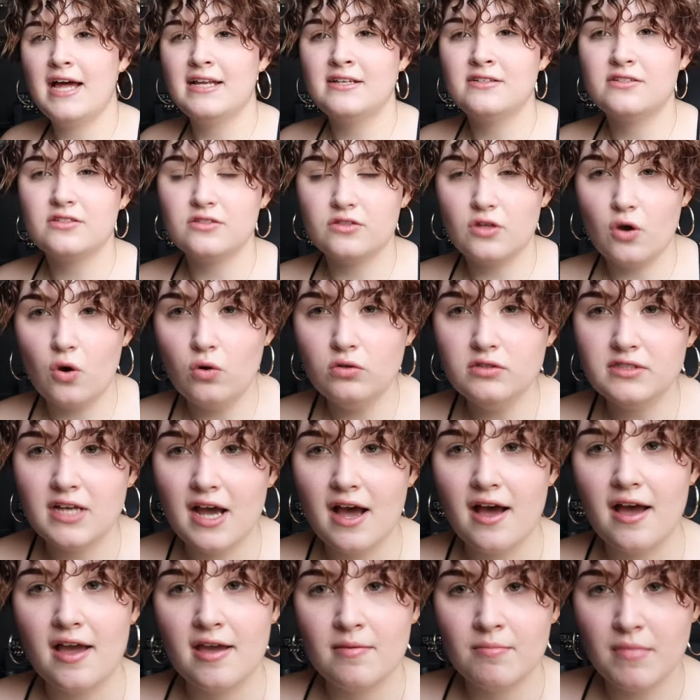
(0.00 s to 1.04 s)
and the whole
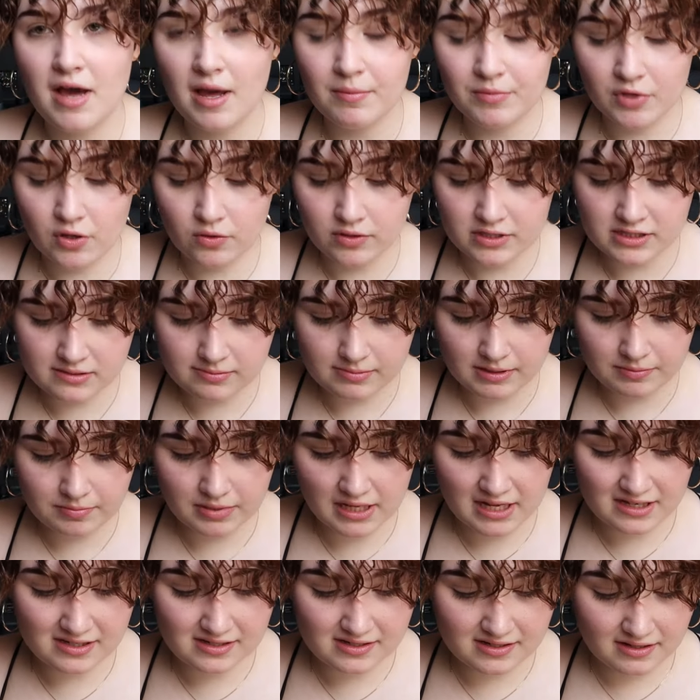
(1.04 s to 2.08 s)
time I'm going to be
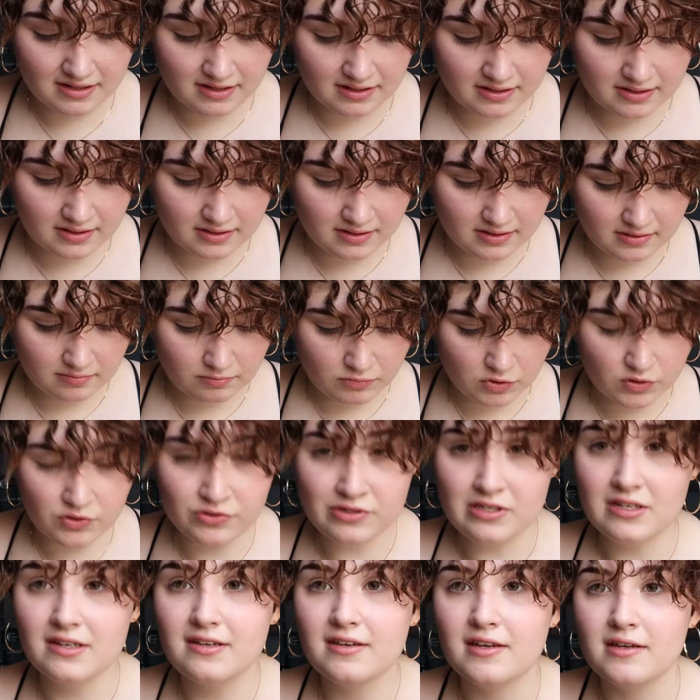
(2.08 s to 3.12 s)
blasting
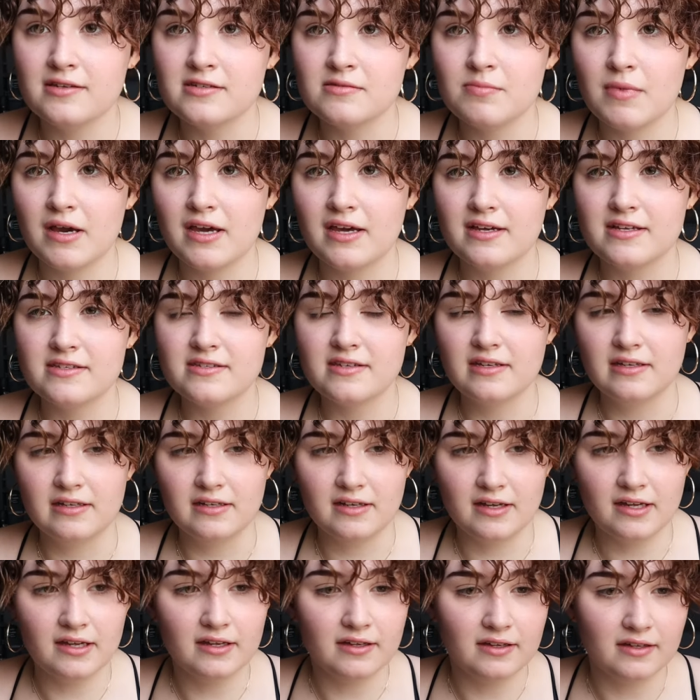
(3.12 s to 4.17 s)
music into my ears
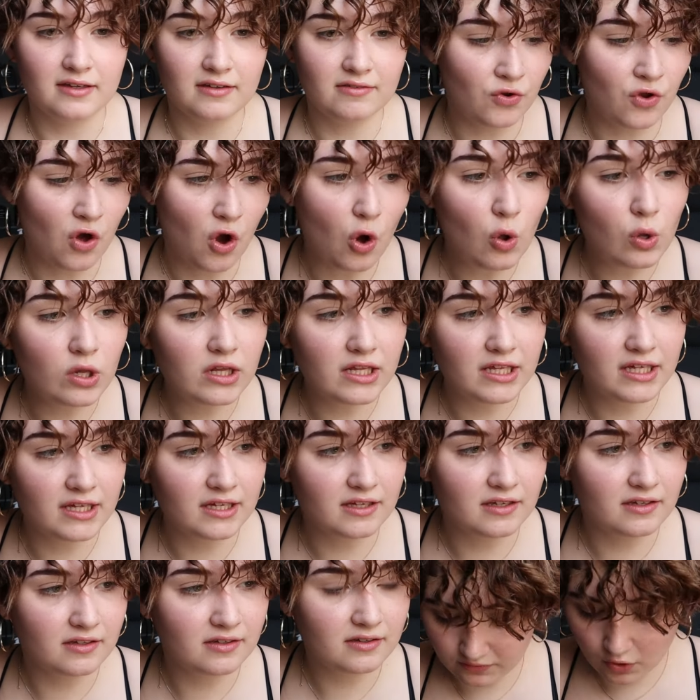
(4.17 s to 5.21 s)
at an unholy